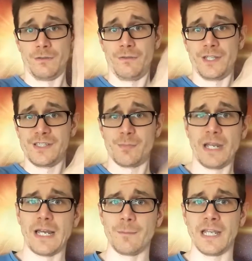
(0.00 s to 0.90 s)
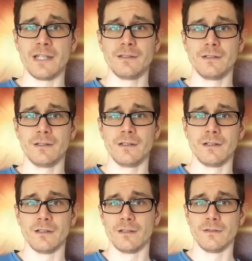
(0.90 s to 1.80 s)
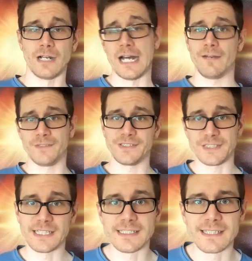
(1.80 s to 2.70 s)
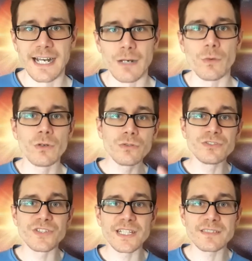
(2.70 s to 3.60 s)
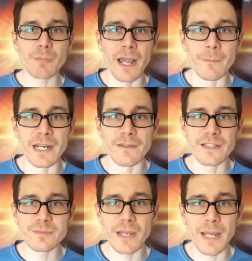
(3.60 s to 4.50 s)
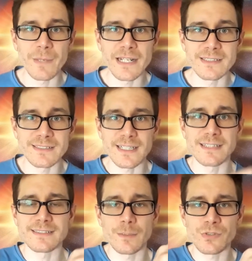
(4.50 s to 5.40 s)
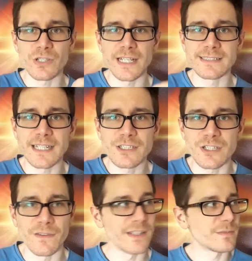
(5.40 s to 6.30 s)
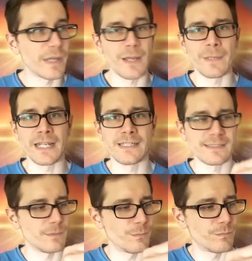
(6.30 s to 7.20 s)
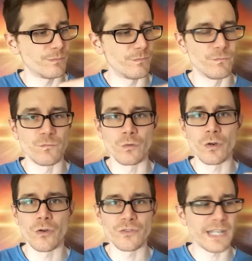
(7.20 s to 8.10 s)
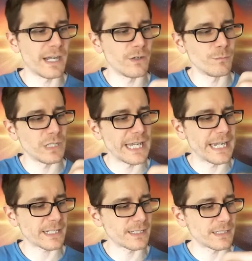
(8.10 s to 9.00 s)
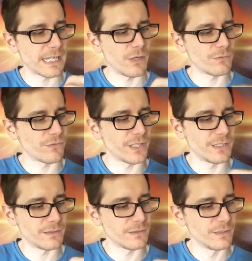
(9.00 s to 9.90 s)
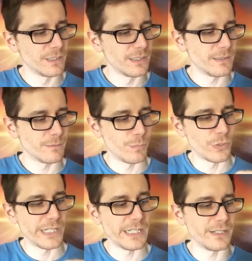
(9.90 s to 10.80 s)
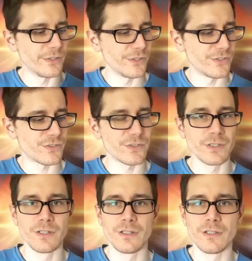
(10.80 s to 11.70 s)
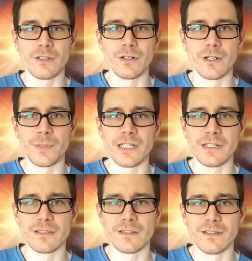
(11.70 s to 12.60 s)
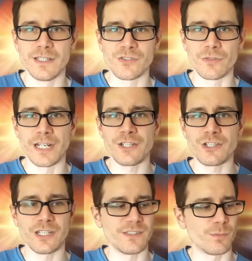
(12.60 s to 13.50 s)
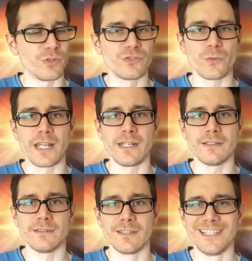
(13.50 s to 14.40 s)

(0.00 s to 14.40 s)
this Batman, obviously he's not. Well, who's this Batman? This Batman is the conceptualization. This Batman is the rode down black outfit, pointy ears, you know what I mean, is rich, is Bruce Wayne,